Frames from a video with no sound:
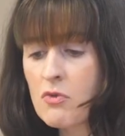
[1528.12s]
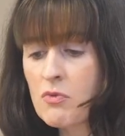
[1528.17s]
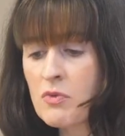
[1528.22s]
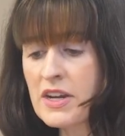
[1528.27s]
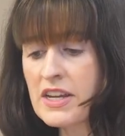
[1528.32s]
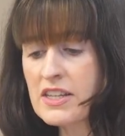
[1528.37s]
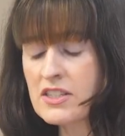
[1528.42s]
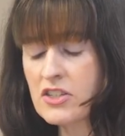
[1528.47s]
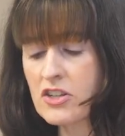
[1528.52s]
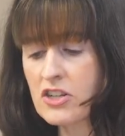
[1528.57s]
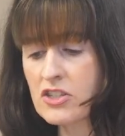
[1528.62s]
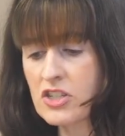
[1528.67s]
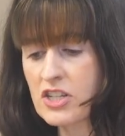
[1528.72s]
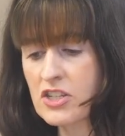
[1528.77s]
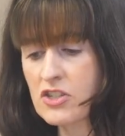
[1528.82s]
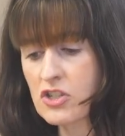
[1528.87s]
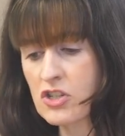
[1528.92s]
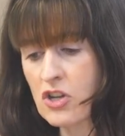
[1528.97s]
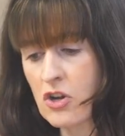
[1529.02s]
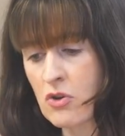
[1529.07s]
Research
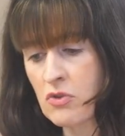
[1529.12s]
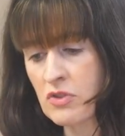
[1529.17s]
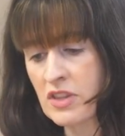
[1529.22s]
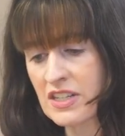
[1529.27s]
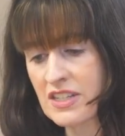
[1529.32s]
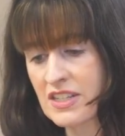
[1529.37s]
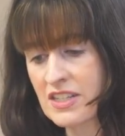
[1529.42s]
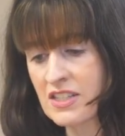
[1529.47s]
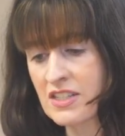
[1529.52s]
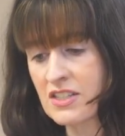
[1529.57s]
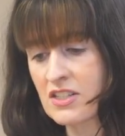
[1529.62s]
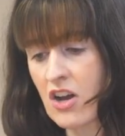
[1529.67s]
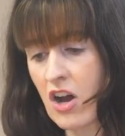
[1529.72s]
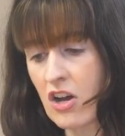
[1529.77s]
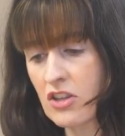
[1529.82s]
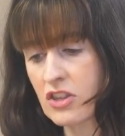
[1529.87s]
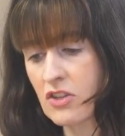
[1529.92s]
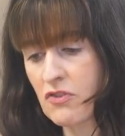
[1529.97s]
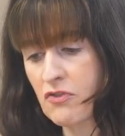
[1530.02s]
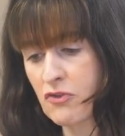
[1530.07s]
has shown that it is
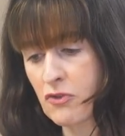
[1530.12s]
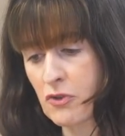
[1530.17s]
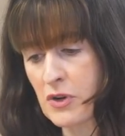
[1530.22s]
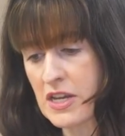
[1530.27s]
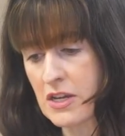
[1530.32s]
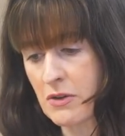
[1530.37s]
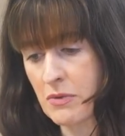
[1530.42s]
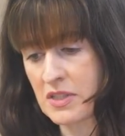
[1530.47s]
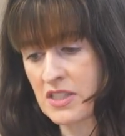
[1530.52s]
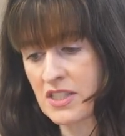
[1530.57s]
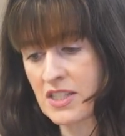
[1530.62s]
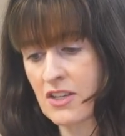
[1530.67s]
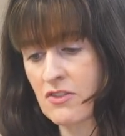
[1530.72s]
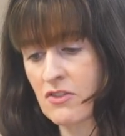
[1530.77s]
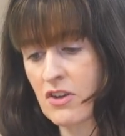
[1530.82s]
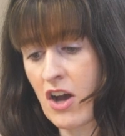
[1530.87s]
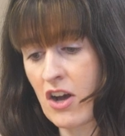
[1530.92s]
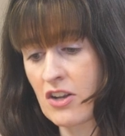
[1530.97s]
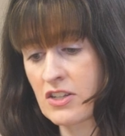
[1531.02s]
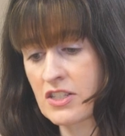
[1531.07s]
not the frequency
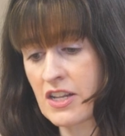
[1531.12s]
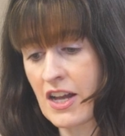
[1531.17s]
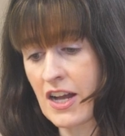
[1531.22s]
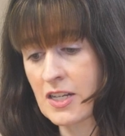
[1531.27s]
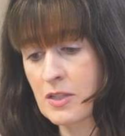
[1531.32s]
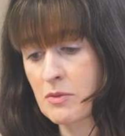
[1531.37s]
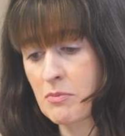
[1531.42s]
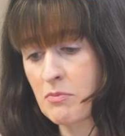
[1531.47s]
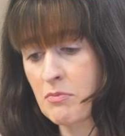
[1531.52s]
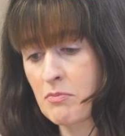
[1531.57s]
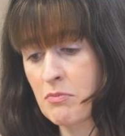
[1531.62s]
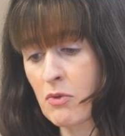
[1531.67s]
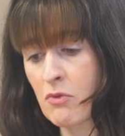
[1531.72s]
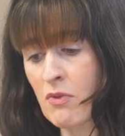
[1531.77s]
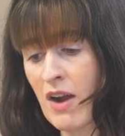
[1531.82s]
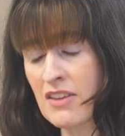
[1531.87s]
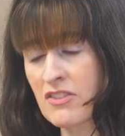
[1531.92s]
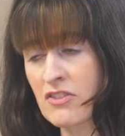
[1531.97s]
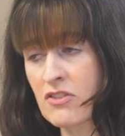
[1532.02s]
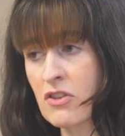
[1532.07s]
of contact, but
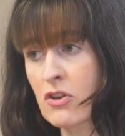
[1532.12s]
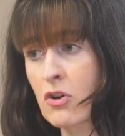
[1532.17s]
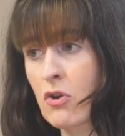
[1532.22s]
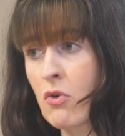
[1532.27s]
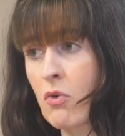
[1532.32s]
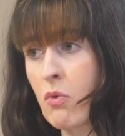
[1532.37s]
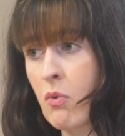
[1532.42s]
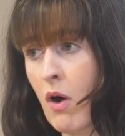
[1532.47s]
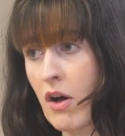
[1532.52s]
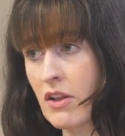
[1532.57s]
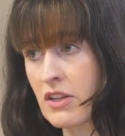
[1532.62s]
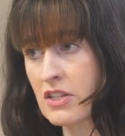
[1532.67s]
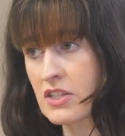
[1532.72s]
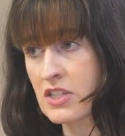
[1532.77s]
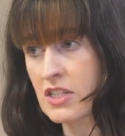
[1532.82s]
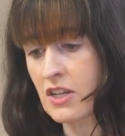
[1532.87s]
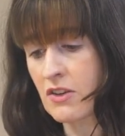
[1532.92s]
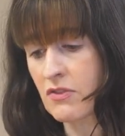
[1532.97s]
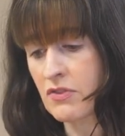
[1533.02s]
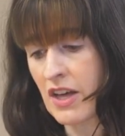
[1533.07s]
rather the
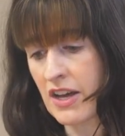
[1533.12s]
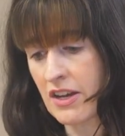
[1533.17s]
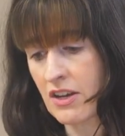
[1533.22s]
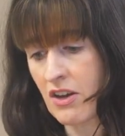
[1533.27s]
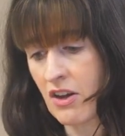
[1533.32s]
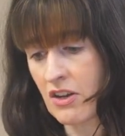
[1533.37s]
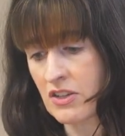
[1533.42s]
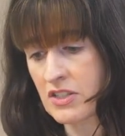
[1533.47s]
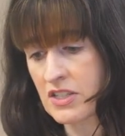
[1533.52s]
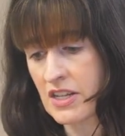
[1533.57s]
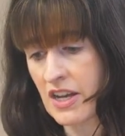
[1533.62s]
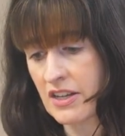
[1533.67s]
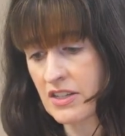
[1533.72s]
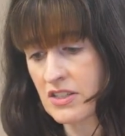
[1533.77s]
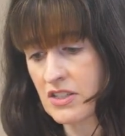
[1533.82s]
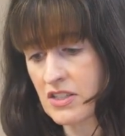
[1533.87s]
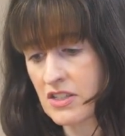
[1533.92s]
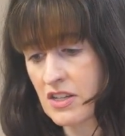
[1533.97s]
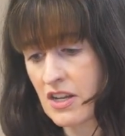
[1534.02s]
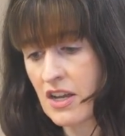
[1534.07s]
quality of that
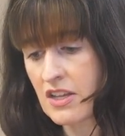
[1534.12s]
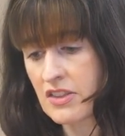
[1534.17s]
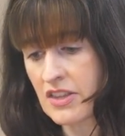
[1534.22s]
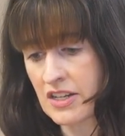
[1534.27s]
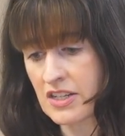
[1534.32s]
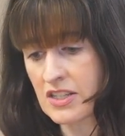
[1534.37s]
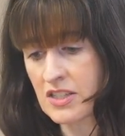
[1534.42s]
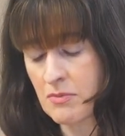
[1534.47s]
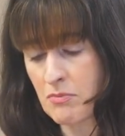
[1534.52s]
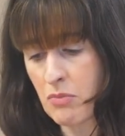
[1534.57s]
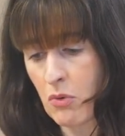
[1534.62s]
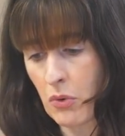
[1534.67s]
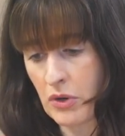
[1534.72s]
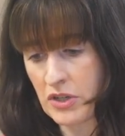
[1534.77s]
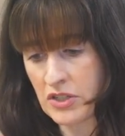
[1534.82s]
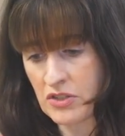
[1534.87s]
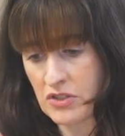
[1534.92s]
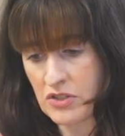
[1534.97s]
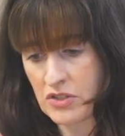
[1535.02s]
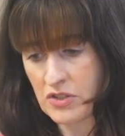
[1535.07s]
contact that is
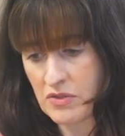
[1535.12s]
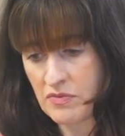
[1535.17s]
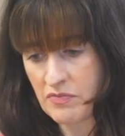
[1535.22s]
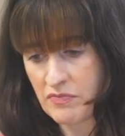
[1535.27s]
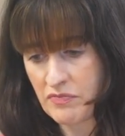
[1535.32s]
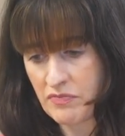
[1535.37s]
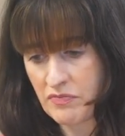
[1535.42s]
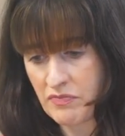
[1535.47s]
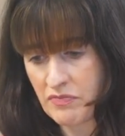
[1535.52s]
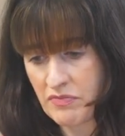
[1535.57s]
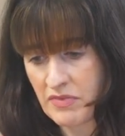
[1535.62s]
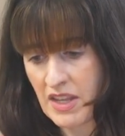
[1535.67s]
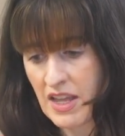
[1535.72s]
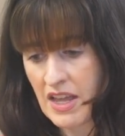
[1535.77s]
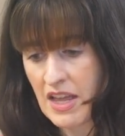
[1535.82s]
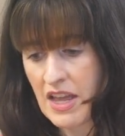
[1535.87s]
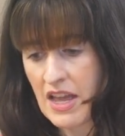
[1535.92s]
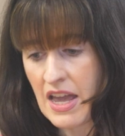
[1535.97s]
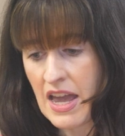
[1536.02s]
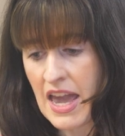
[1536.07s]
important.
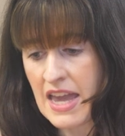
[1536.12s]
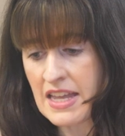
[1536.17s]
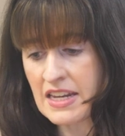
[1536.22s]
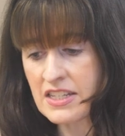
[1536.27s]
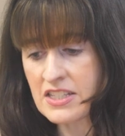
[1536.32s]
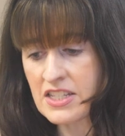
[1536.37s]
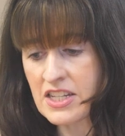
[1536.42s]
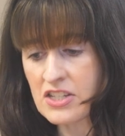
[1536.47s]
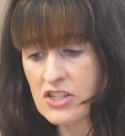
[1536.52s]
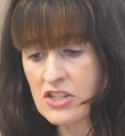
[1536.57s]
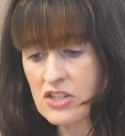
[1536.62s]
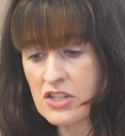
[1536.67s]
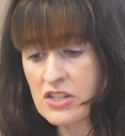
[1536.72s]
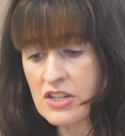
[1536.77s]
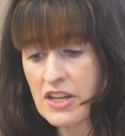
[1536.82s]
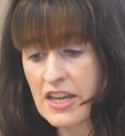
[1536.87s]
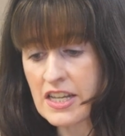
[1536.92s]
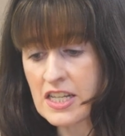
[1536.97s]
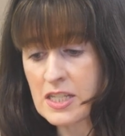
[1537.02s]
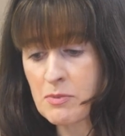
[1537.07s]
In
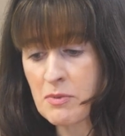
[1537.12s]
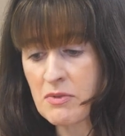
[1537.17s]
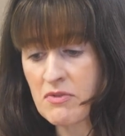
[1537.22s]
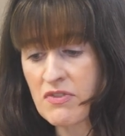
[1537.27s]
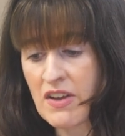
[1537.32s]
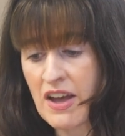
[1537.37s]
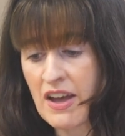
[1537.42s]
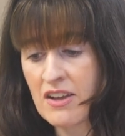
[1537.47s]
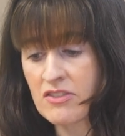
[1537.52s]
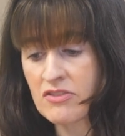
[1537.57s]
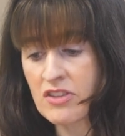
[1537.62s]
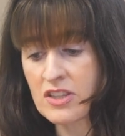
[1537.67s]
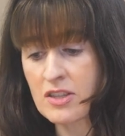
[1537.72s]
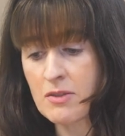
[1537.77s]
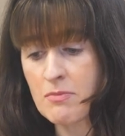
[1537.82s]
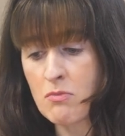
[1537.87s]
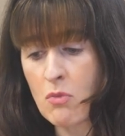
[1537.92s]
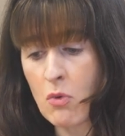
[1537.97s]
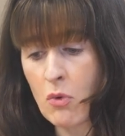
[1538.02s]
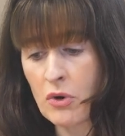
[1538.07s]
addition, it has been found that
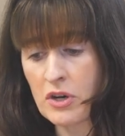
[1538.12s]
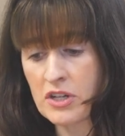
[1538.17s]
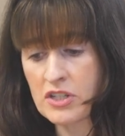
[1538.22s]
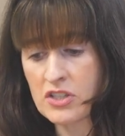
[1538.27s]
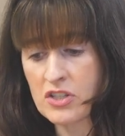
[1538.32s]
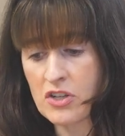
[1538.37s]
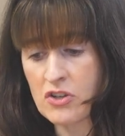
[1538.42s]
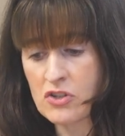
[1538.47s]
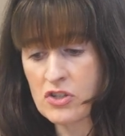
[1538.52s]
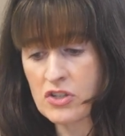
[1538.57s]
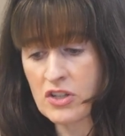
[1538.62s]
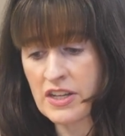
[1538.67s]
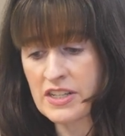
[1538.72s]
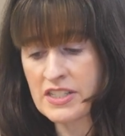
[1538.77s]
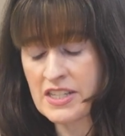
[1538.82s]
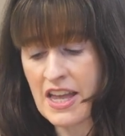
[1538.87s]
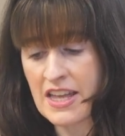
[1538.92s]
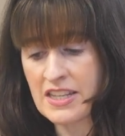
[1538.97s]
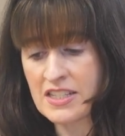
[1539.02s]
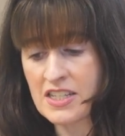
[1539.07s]
the more social
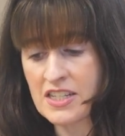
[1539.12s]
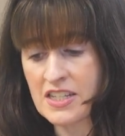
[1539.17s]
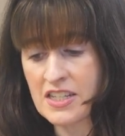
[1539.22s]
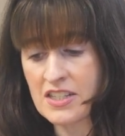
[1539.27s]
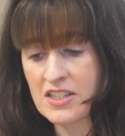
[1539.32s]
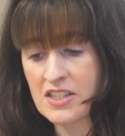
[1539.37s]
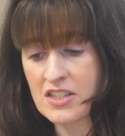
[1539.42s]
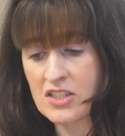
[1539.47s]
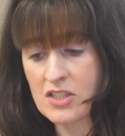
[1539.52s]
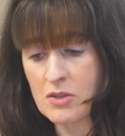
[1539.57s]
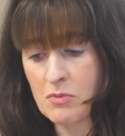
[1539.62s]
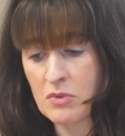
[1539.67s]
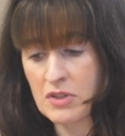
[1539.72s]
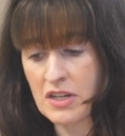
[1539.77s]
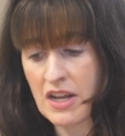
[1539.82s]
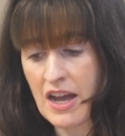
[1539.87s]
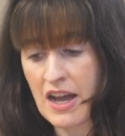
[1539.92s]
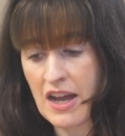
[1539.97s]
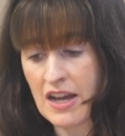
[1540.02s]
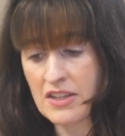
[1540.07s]
identities
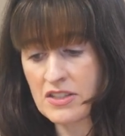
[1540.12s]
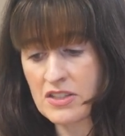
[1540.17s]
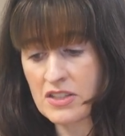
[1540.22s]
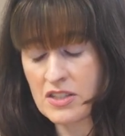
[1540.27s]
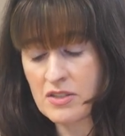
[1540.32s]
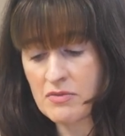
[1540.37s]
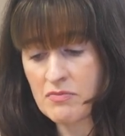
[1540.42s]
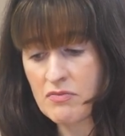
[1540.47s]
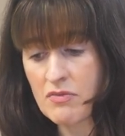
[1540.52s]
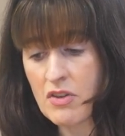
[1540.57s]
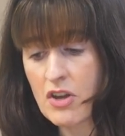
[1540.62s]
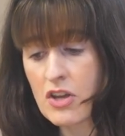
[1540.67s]
someone has,